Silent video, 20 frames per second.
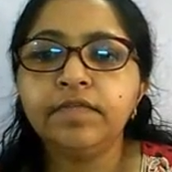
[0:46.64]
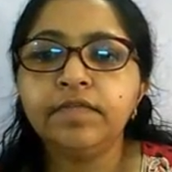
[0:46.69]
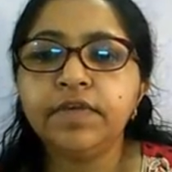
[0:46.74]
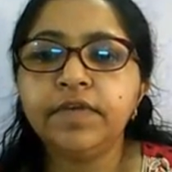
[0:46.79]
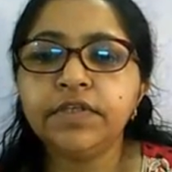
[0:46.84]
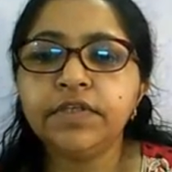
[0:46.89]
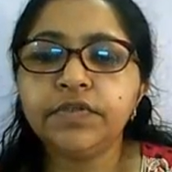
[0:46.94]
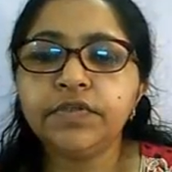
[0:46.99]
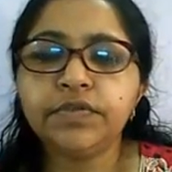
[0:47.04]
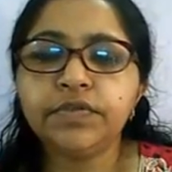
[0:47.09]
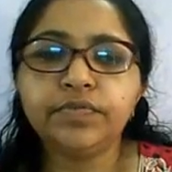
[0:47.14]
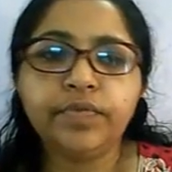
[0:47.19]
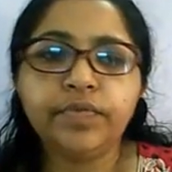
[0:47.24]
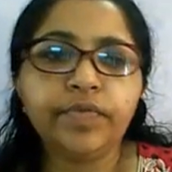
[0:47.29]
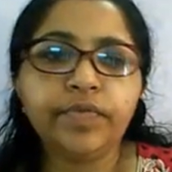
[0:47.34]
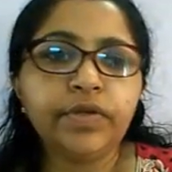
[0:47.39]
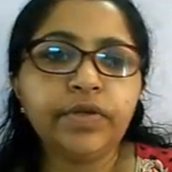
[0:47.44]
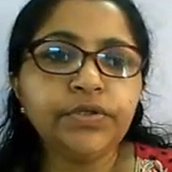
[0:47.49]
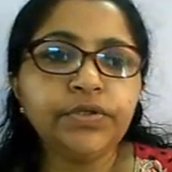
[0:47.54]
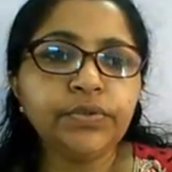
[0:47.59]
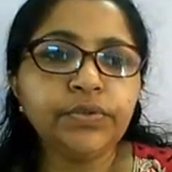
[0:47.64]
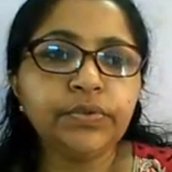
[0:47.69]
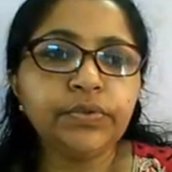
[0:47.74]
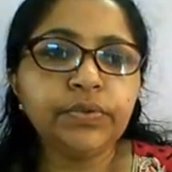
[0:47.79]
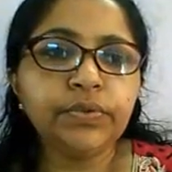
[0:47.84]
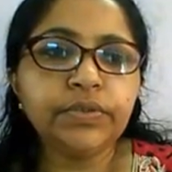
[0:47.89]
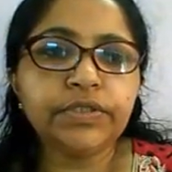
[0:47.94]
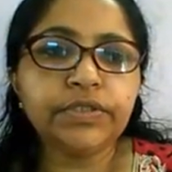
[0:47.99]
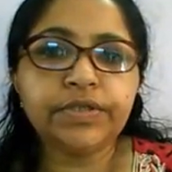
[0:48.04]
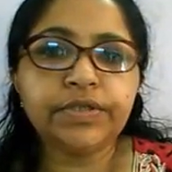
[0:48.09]
First, we will
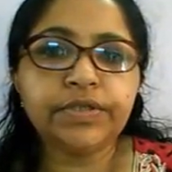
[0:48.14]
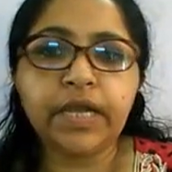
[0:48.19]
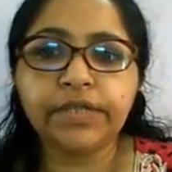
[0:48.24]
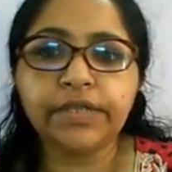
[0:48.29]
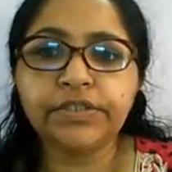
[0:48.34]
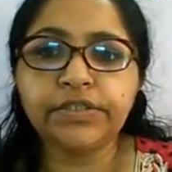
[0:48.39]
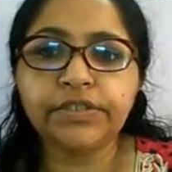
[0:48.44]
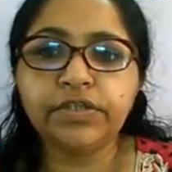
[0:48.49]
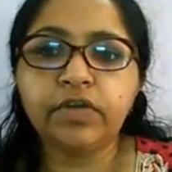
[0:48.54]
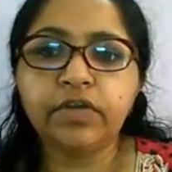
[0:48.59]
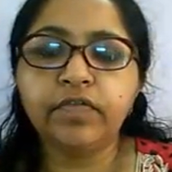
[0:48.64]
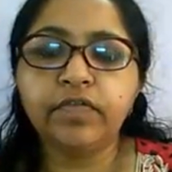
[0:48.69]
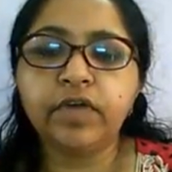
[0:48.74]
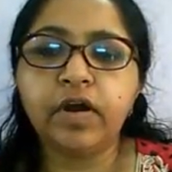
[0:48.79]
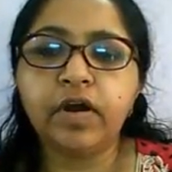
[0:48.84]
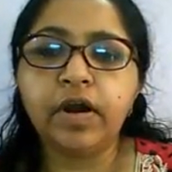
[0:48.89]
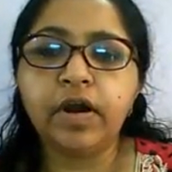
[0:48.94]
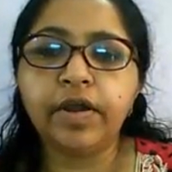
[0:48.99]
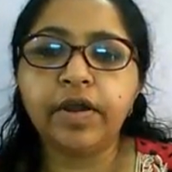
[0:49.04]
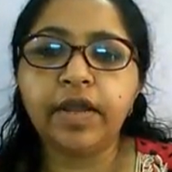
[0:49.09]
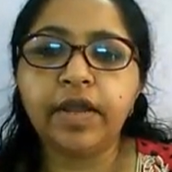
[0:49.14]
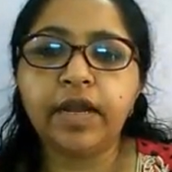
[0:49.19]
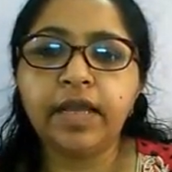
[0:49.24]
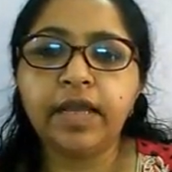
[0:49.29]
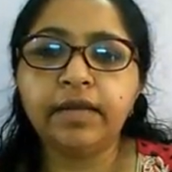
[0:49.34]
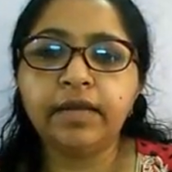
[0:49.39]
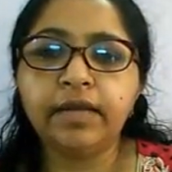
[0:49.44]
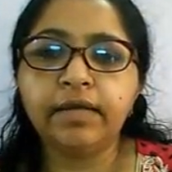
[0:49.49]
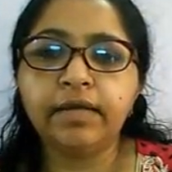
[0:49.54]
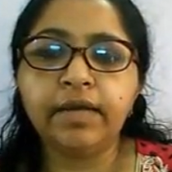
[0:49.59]
do structure of
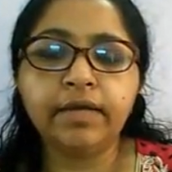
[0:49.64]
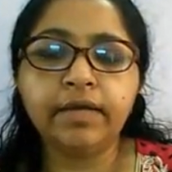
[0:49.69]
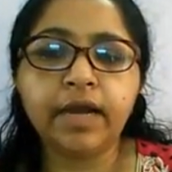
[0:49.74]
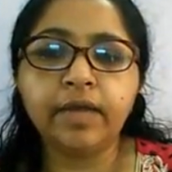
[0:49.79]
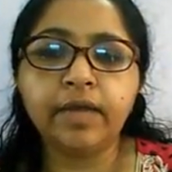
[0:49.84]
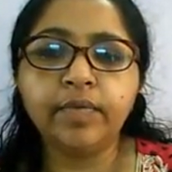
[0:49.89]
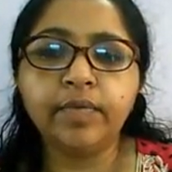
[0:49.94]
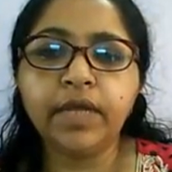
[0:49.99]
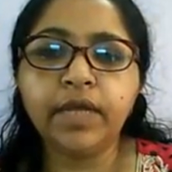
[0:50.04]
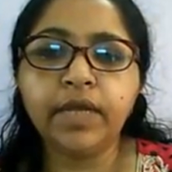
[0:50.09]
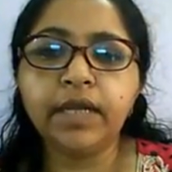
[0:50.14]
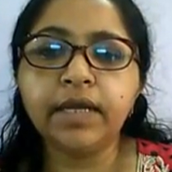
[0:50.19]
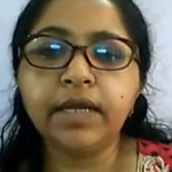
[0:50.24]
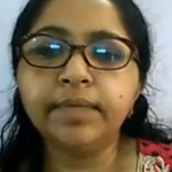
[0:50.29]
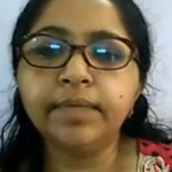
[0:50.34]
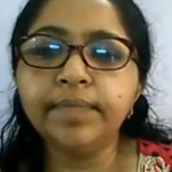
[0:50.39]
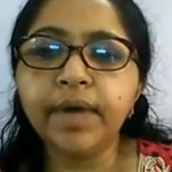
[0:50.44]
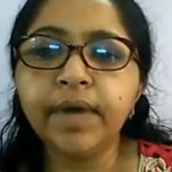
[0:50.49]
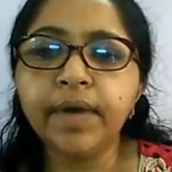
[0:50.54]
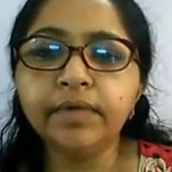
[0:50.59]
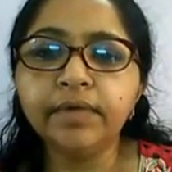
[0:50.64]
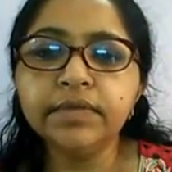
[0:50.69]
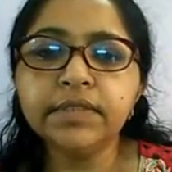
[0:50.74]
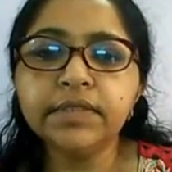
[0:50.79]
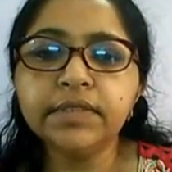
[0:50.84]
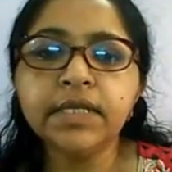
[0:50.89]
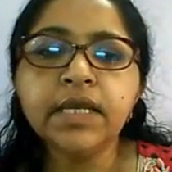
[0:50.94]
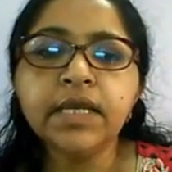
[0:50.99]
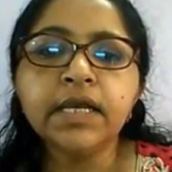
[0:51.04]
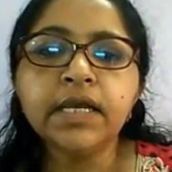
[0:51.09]
carbonyl compounds.